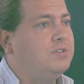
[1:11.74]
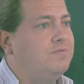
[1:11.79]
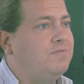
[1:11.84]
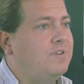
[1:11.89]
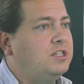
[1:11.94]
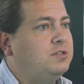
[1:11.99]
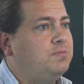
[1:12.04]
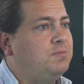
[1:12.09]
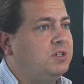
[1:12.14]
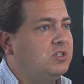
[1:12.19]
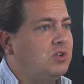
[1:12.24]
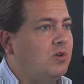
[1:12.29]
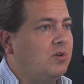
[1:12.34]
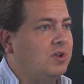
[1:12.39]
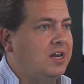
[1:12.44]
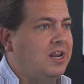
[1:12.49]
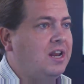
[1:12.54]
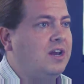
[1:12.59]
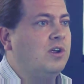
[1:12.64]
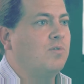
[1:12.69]
do those
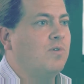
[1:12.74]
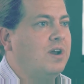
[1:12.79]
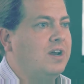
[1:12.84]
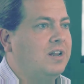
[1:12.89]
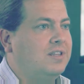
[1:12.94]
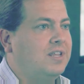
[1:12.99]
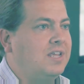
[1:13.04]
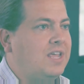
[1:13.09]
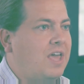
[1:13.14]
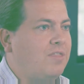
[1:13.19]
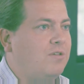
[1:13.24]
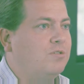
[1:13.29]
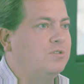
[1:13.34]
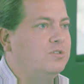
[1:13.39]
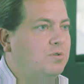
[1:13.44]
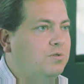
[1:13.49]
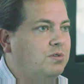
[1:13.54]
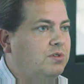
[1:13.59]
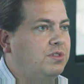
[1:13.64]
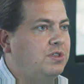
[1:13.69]
investments all get integrated together